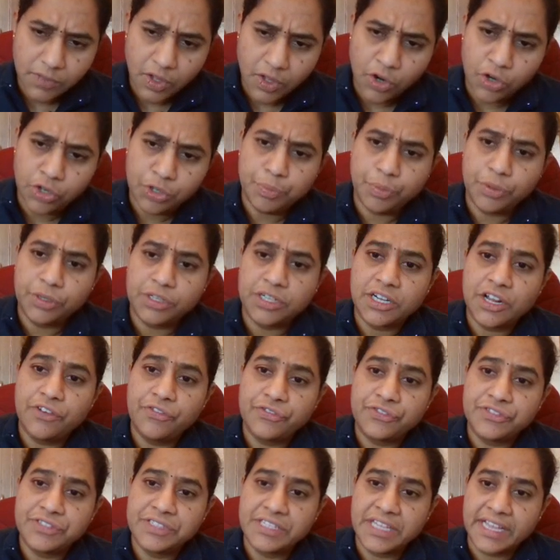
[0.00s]
output
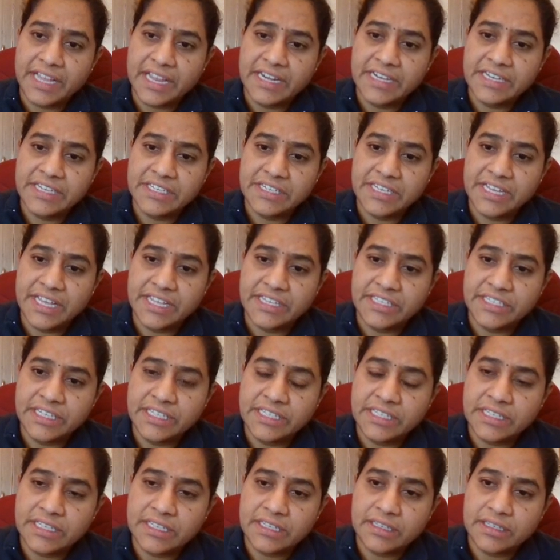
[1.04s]
of second stage
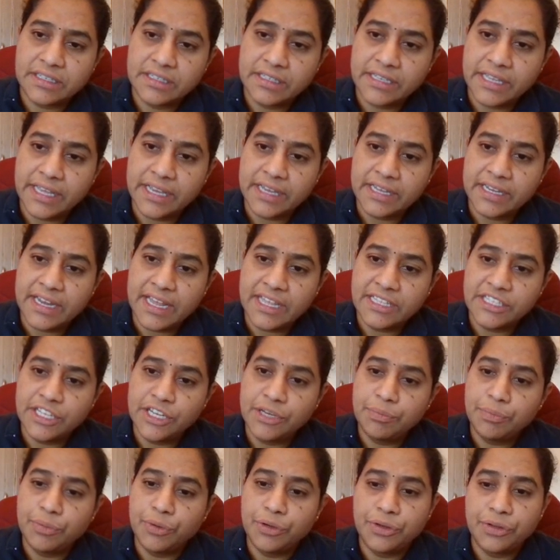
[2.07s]
is taken as
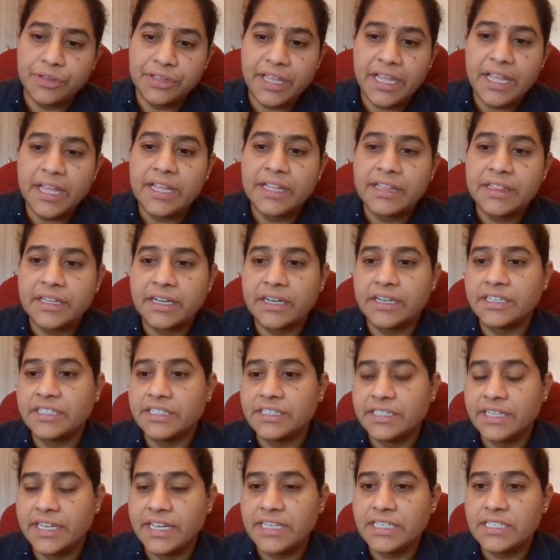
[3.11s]
input to the third
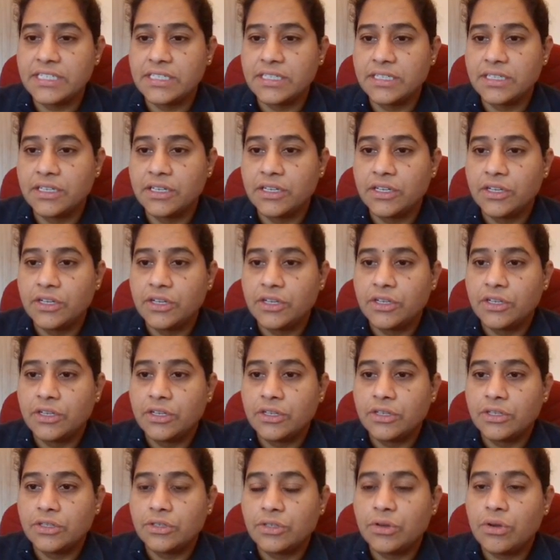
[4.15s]
stage.
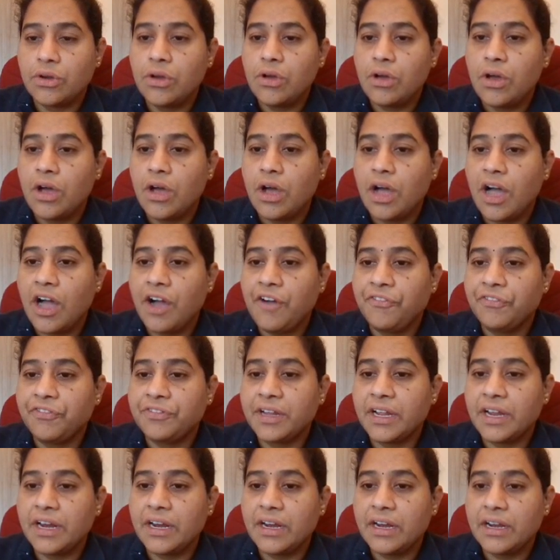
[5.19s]
So
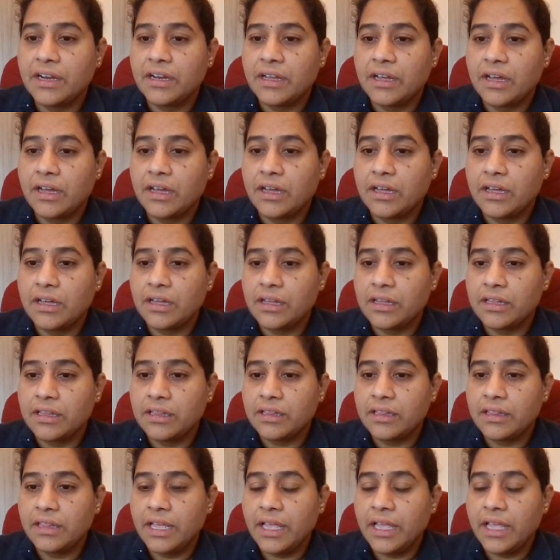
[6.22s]
after
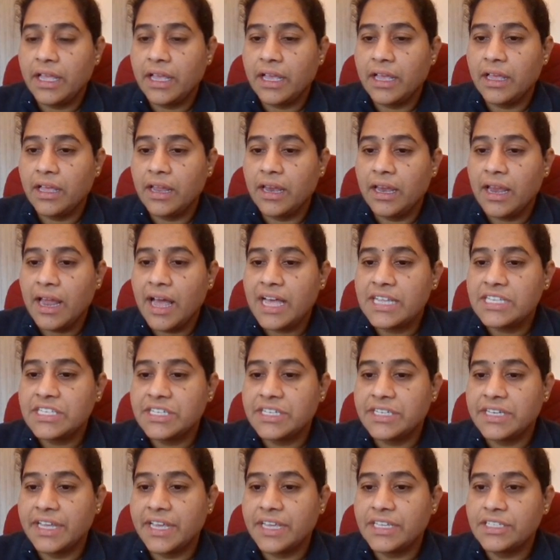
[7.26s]
the last
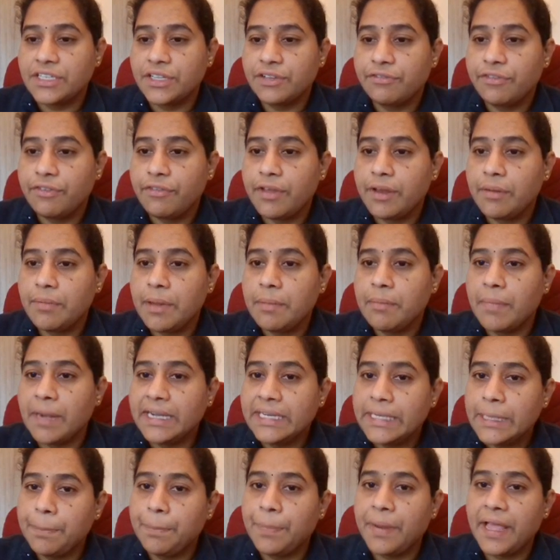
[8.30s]
stage, we will be
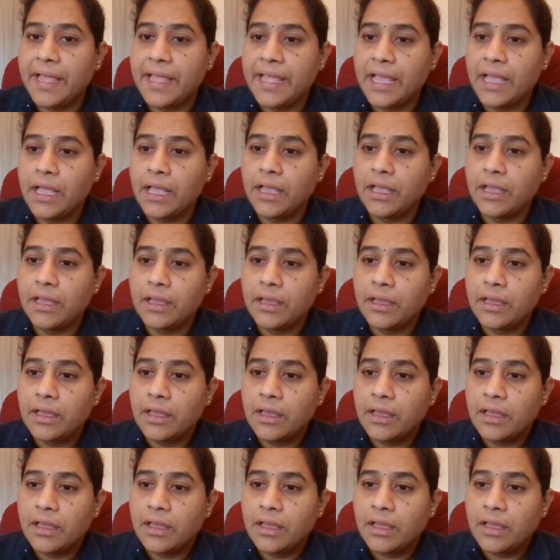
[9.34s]
multiplying
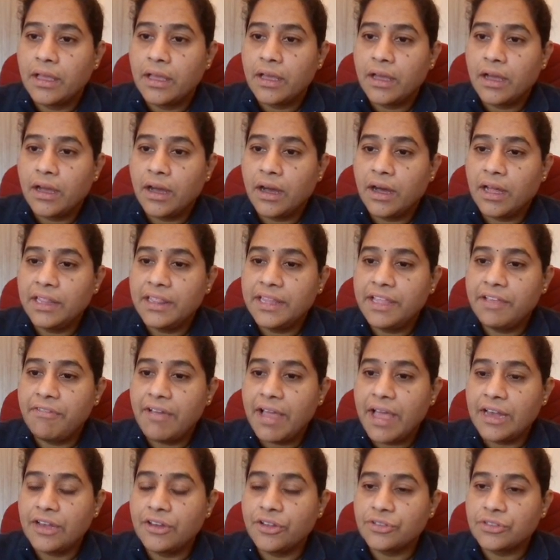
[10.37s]
all the
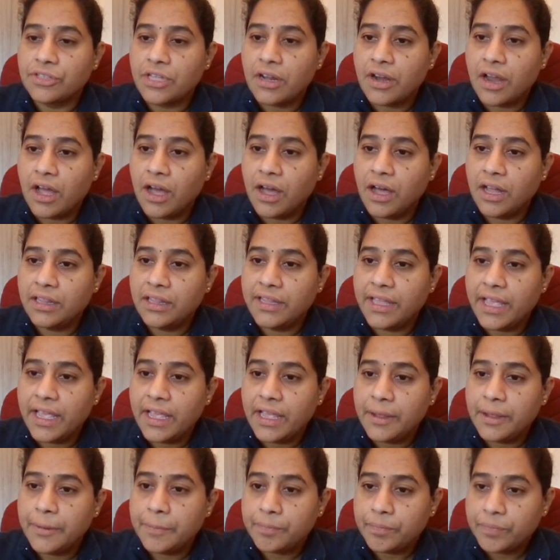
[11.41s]
values or all the
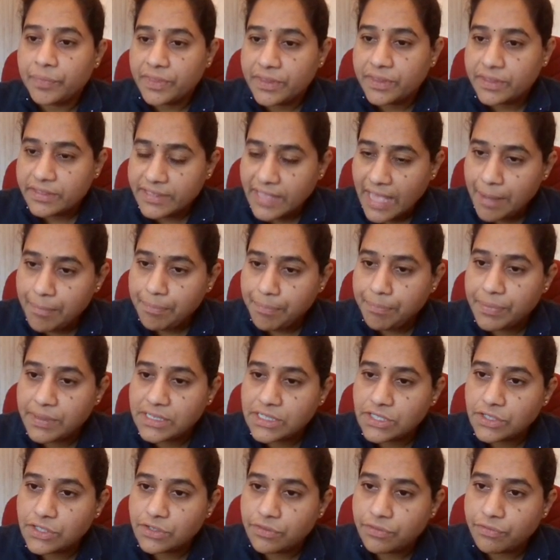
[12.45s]

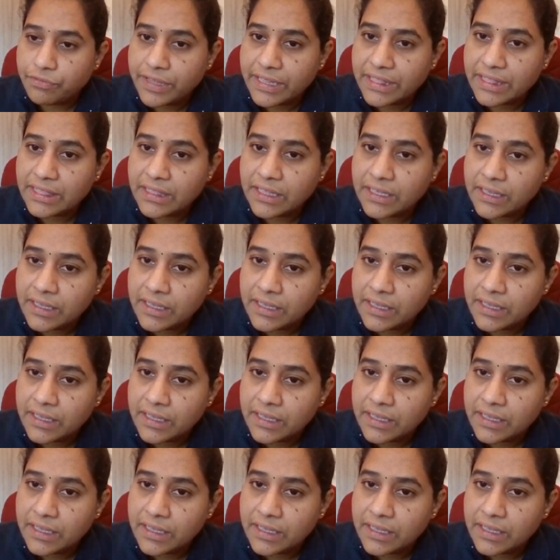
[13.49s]
samples with